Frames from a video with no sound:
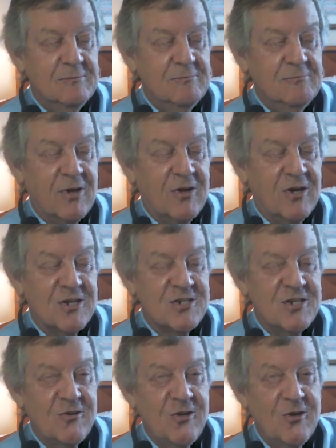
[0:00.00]
but
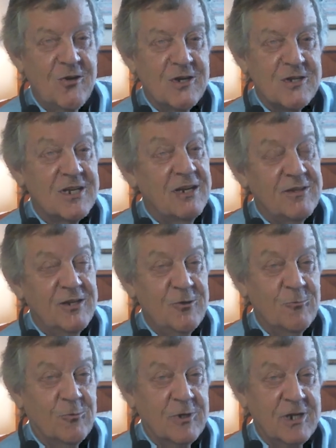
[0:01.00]
also knew I was going to have to
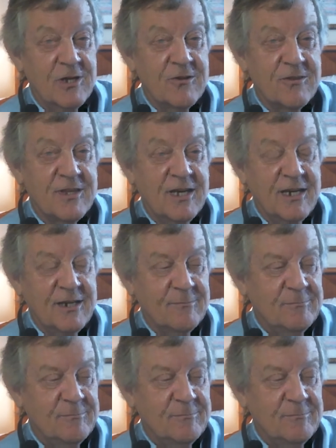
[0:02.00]
do one other thing.